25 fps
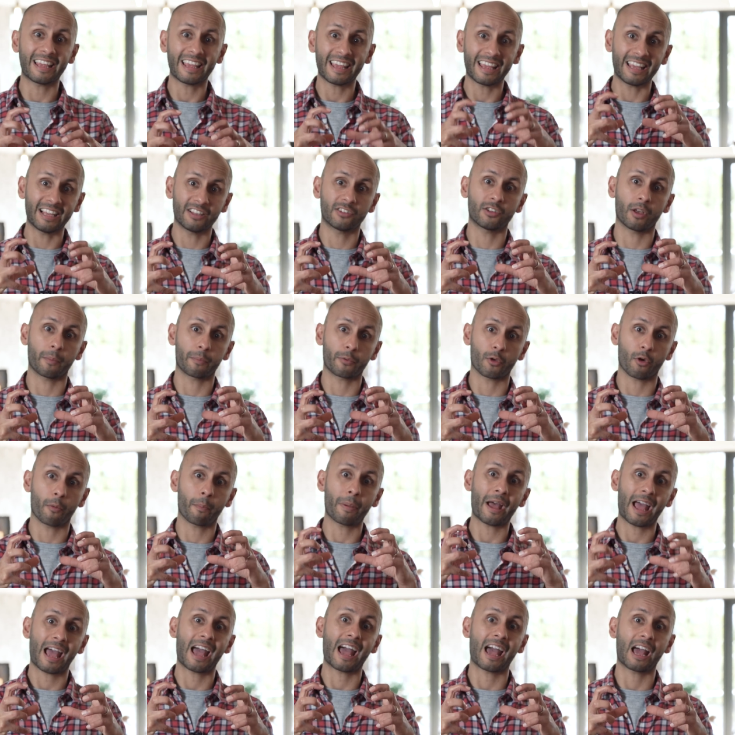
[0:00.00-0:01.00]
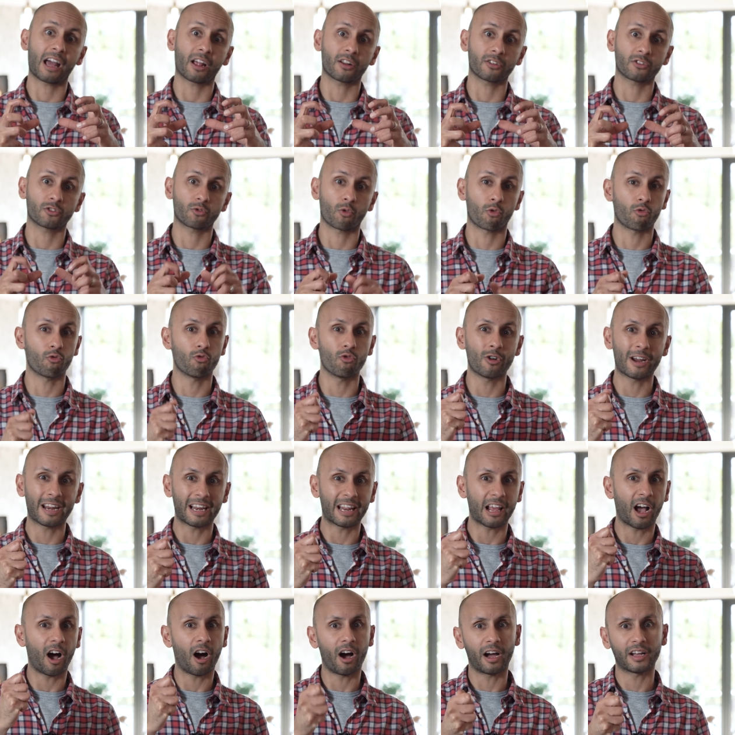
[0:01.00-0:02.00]
heat up your pan to a
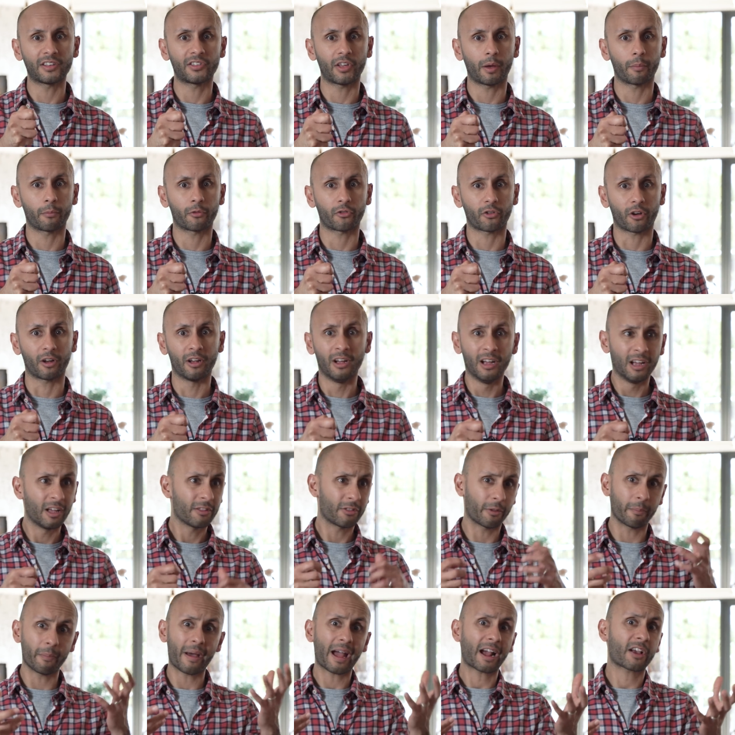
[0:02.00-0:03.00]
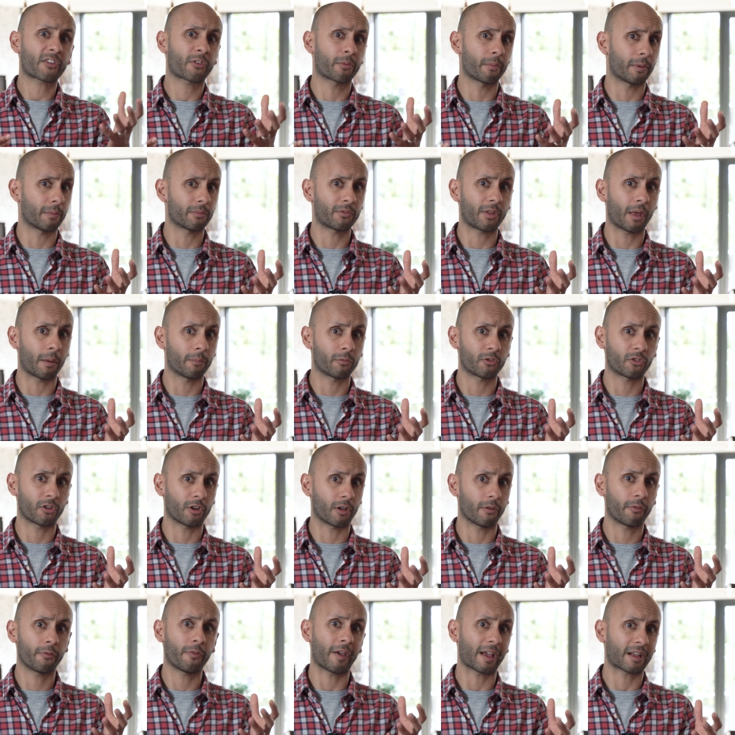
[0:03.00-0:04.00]
really high temperature, the maximum
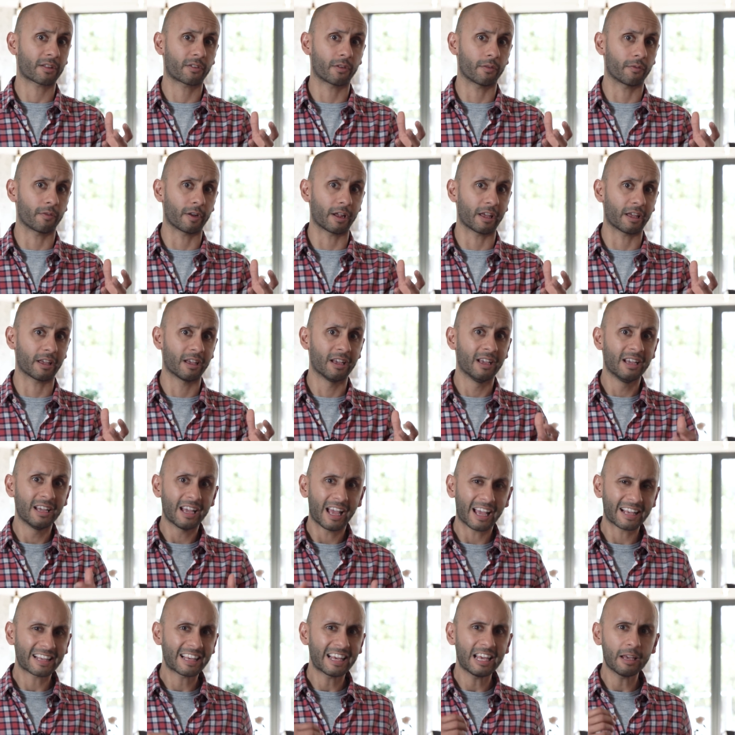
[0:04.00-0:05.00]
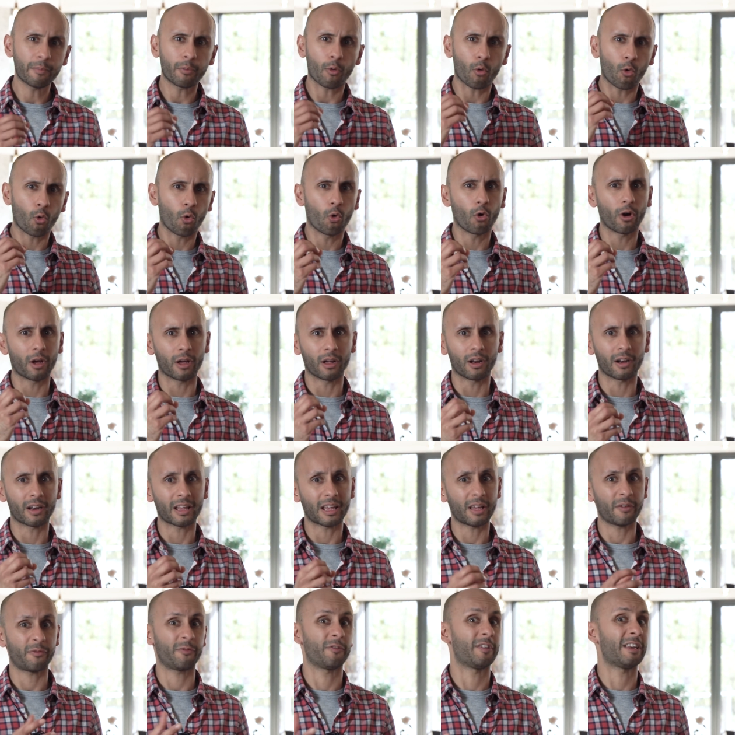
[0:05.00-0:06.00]
temperature effectively, and keep oil,
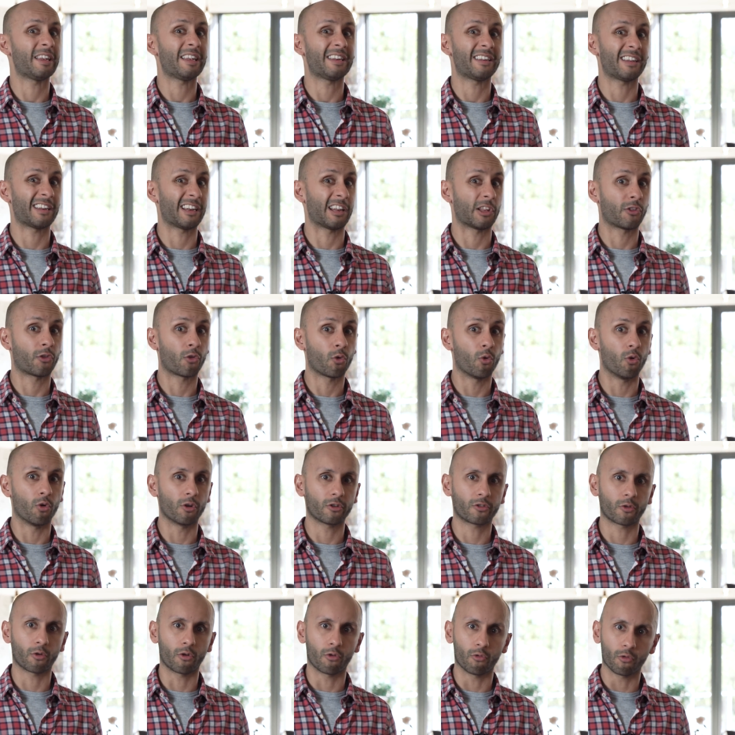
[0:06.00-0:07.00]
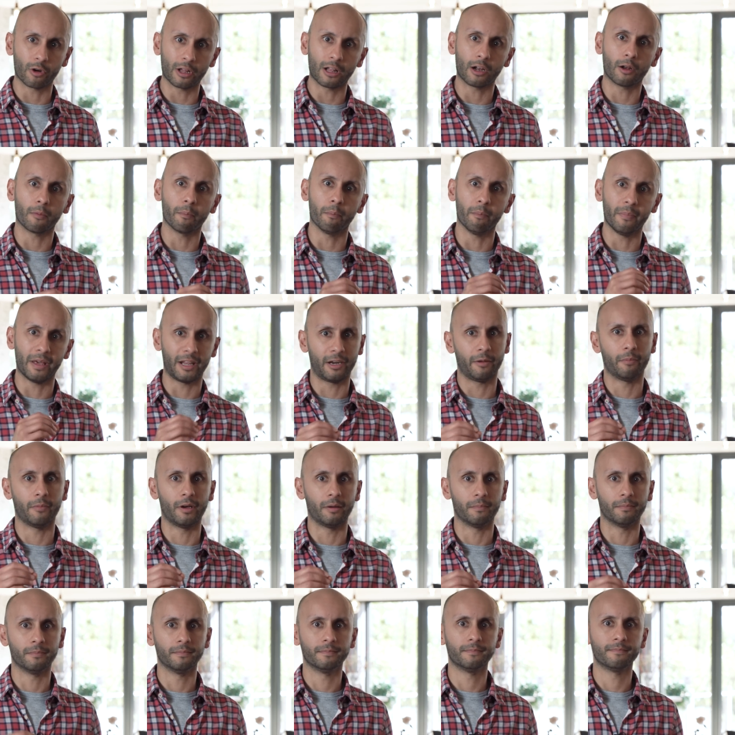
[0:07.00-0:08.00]
if needed at all, to a real
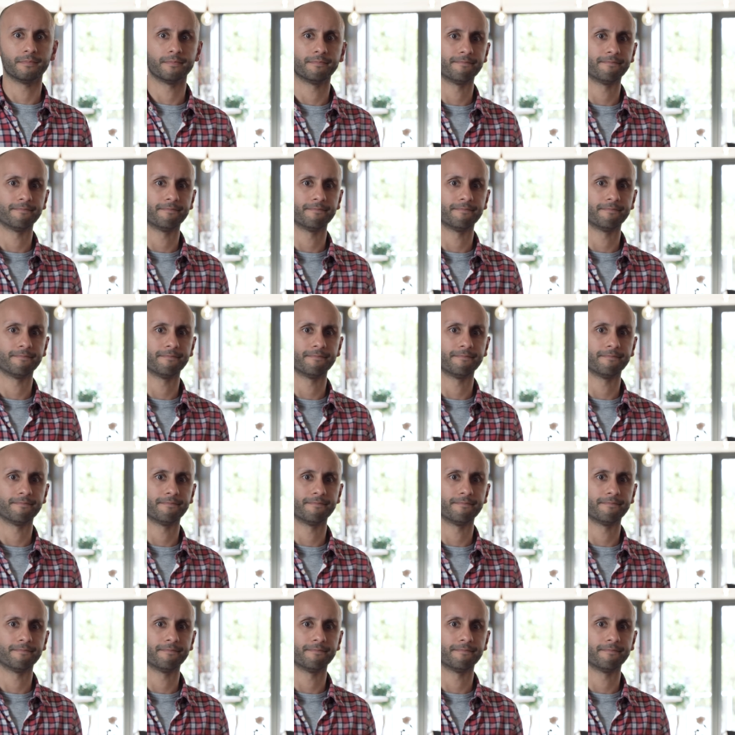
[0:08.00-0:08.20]
minimum.